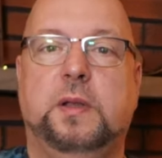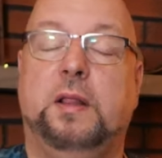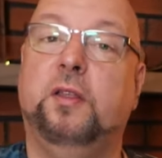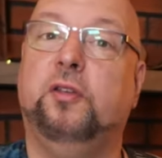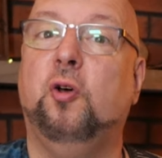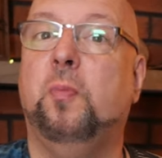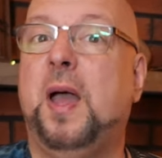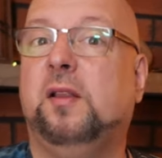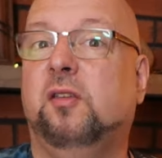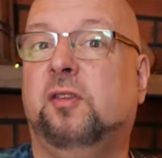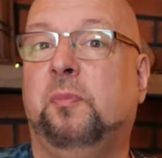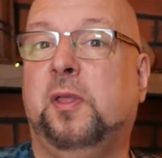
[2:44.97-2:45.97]
Now let's go
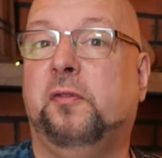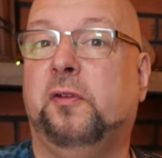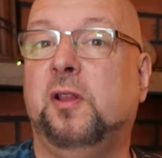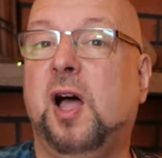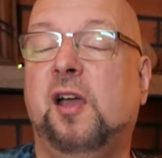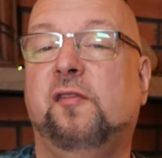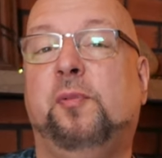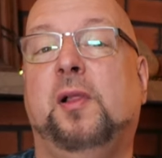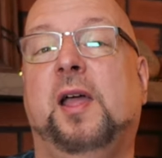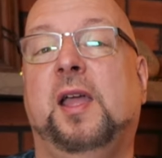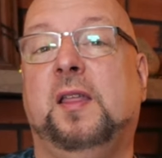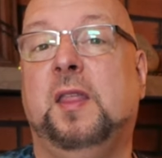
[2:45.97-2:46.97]
back to something for live
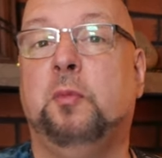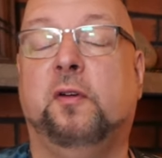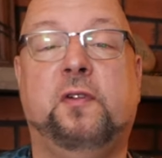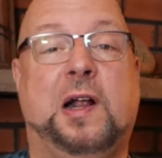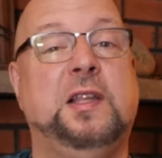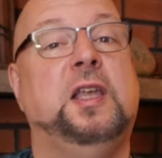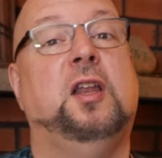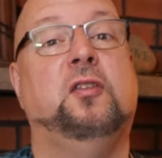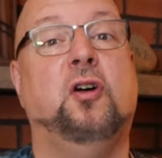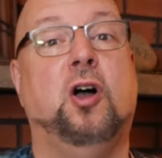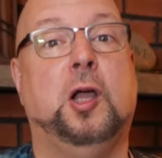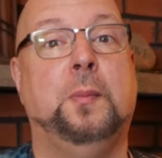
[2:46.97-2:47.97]
playing, and then we're finally going
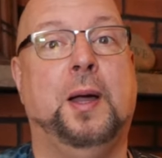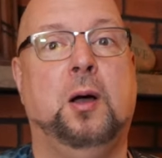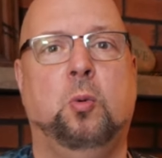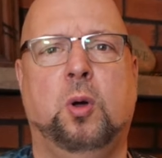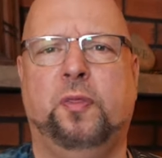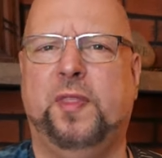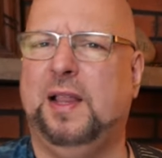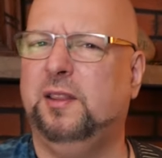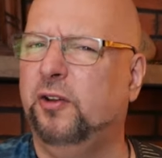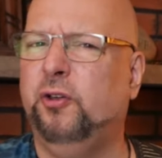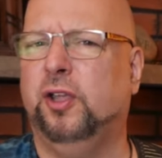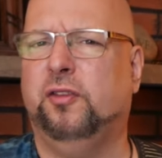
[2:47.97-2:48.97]
to talk about what that
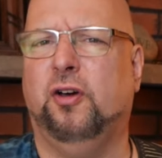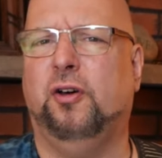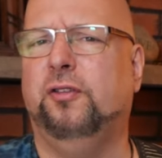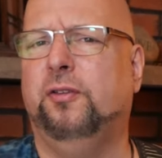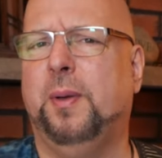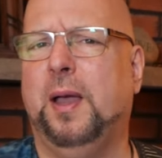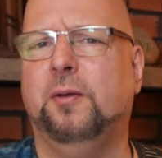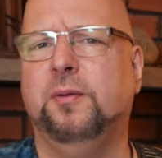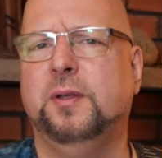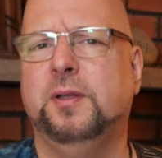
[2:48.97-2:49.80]
little guitar is about.